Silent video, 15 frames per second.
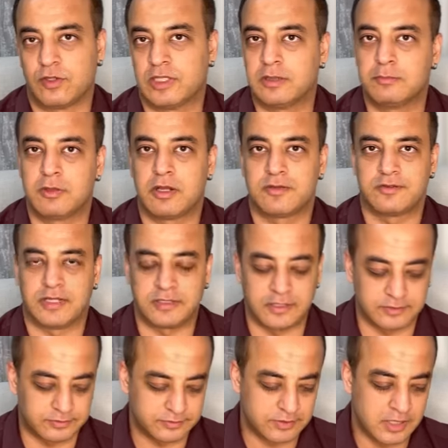Libra
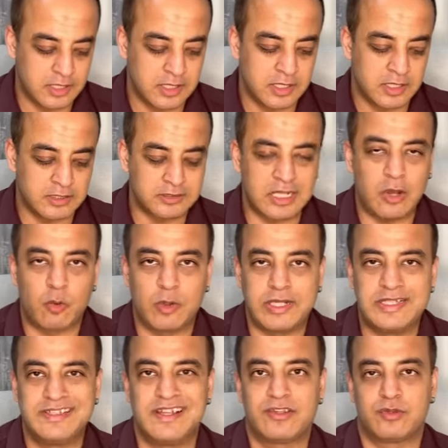ascendants. Now
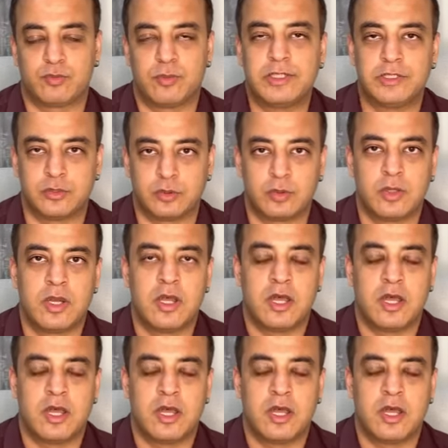in this video,